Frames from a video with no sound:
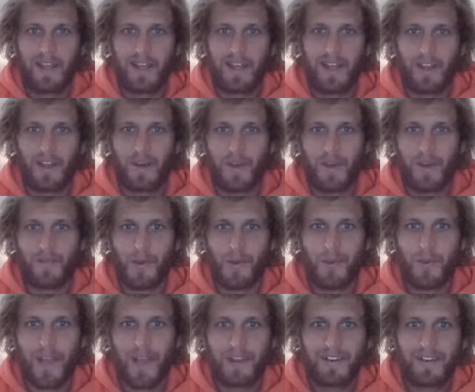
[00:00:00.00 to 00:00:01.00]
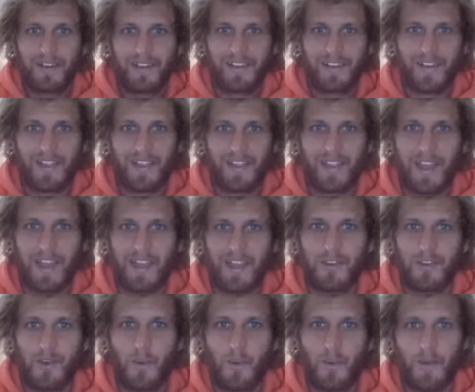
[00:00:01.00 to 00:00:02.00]
Hello everyone,
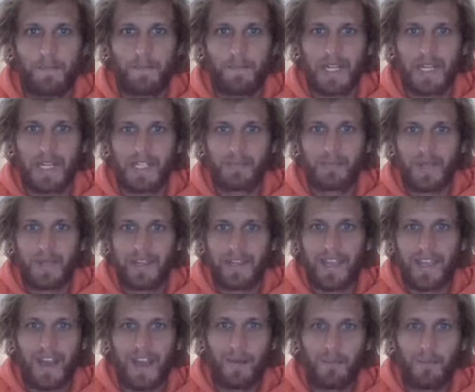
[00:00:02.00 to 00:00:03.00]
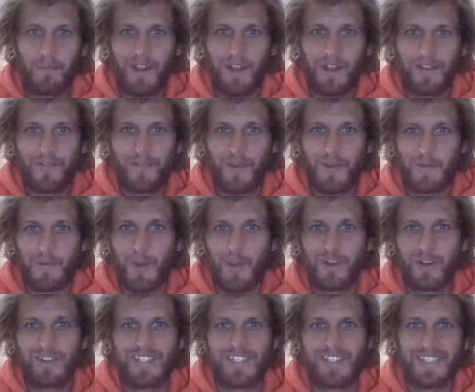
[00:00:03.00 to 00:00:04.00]
and you're with Benjamin Couwenberg from
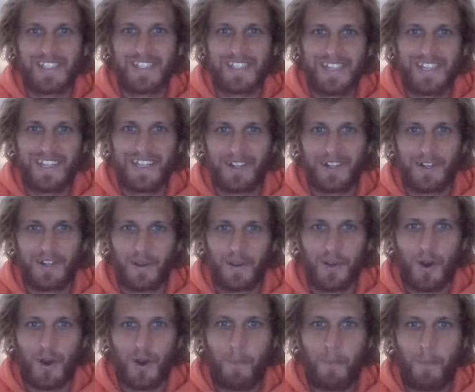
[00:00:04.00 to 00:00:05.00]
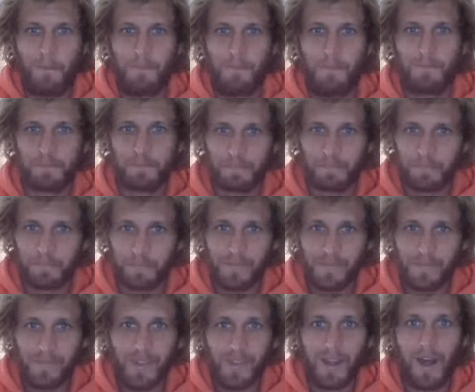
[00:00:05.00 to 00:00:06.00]
Consciousazine.com,
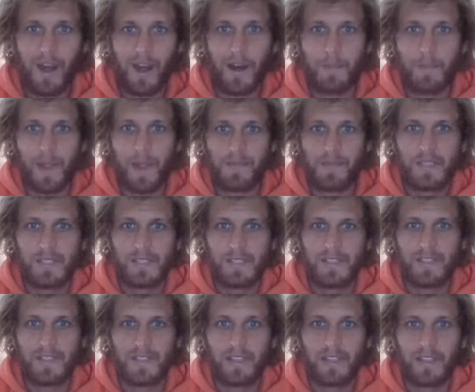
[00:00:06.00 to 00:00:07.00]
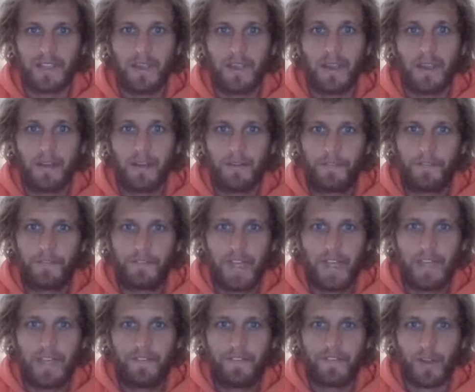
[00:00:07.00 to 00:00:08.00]
um, and this is the
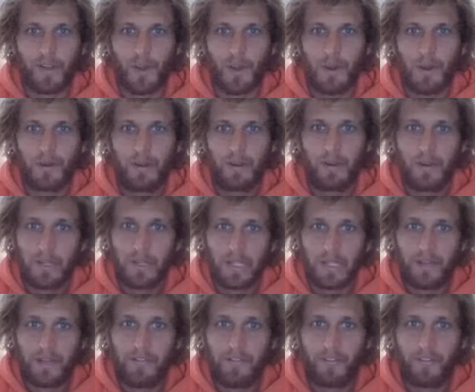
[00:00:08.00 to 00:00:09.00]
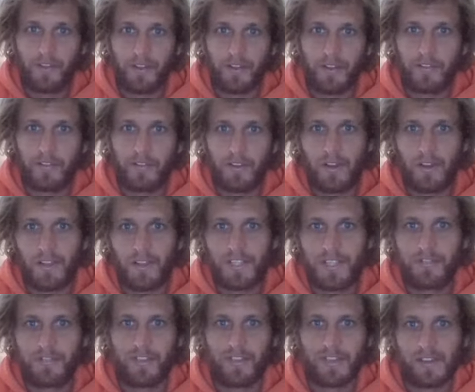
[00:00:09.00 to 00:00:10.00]
Phi Phlow Infinite
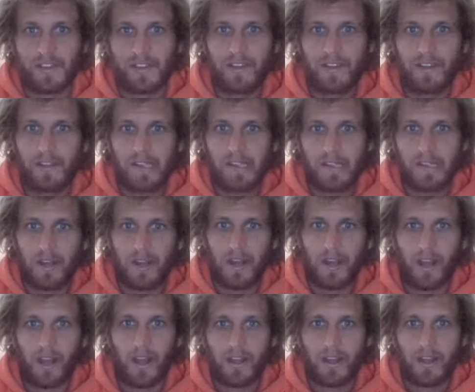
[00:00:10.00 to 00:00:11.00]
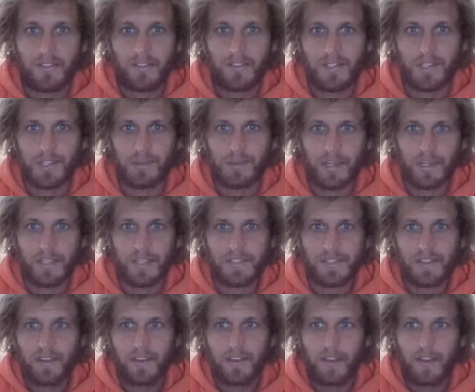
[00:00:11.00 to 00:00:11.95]
Philosophy uh, series.